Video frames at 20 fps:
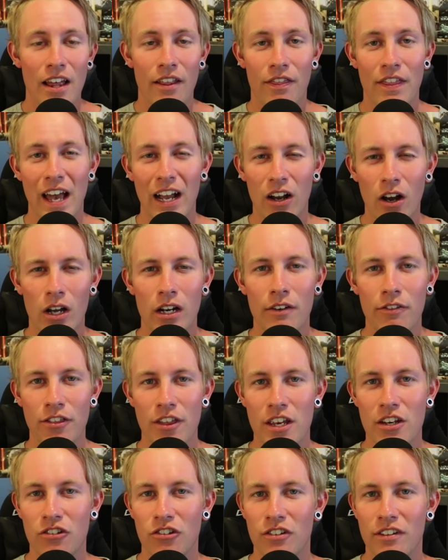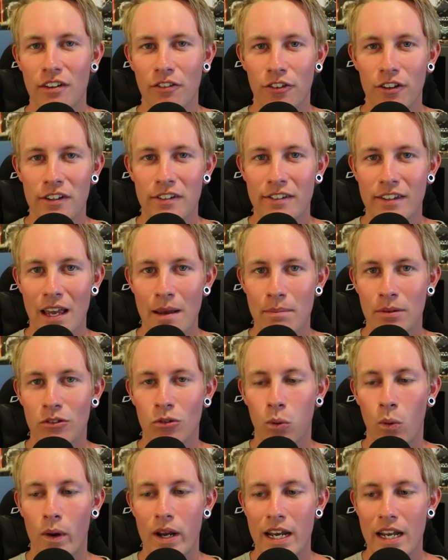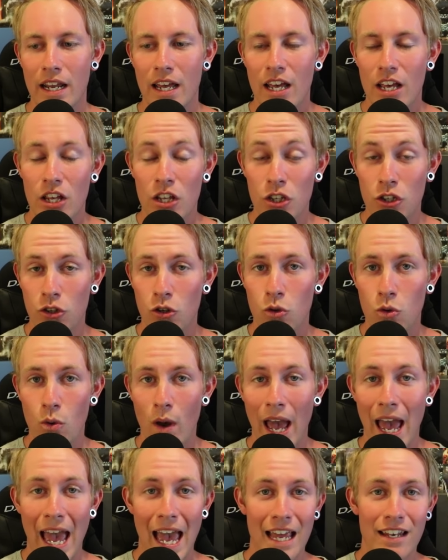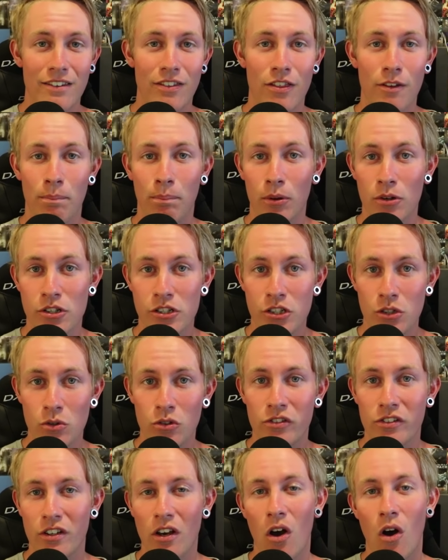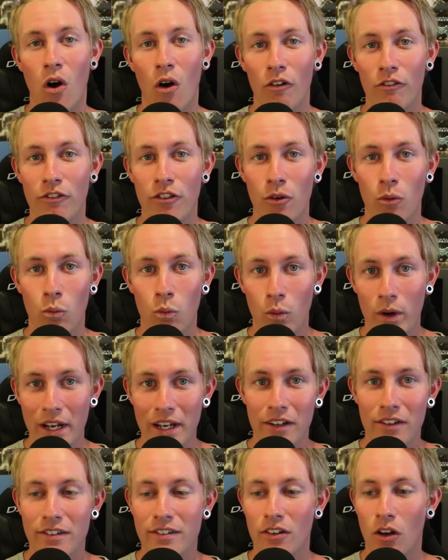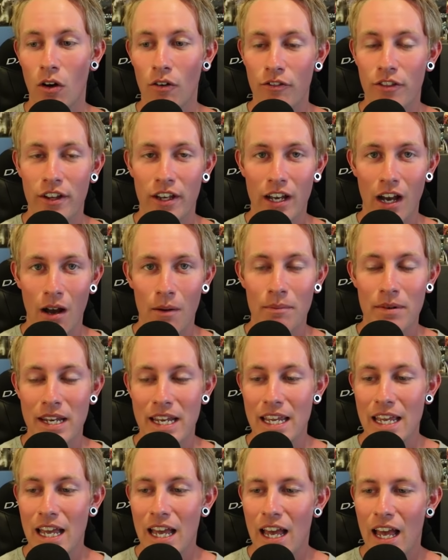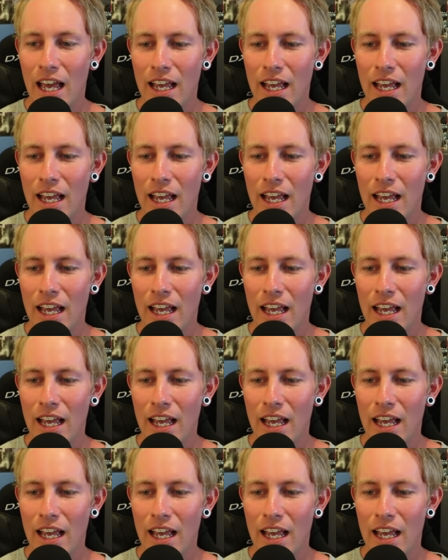That kind of thing should definitely stay between you and the producer of the wheels of the company,